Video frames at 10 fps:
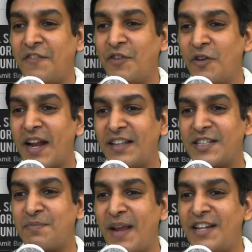If you look at
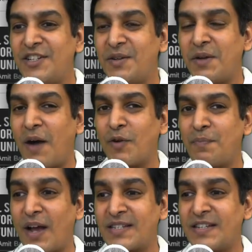this page, our
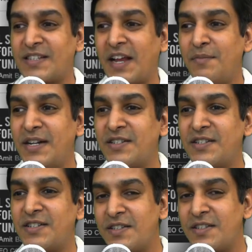past assignments,
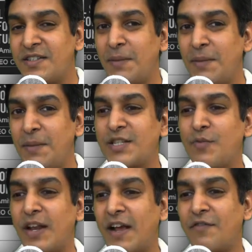this is the place
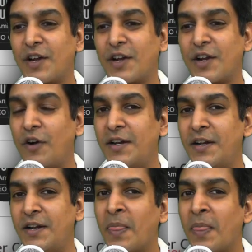where I have recorded
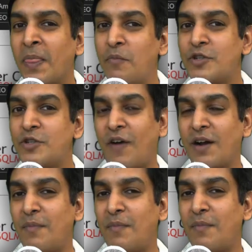most of
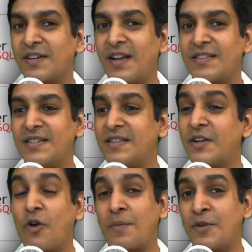our masterclasses
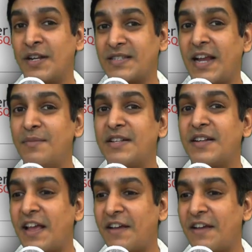and corporate assignments
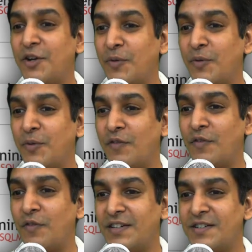that I have been doing over
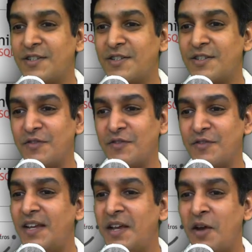the years. So if you
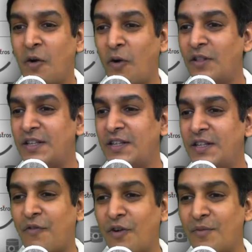see all these
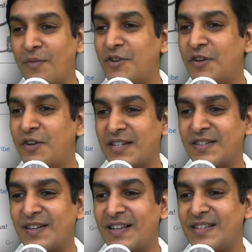performance tuning
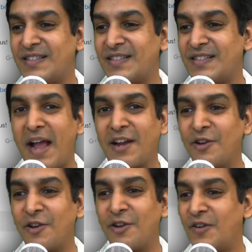masterclasses in
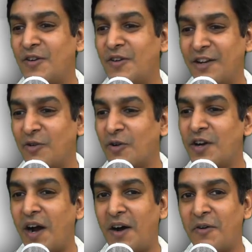Bangalore, in
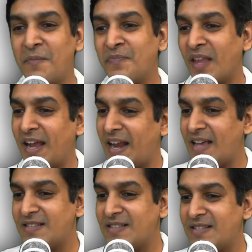Gurgaon, and
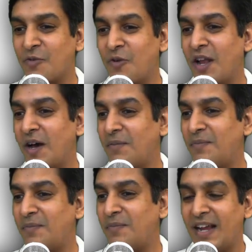as I scroll
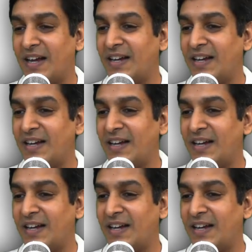up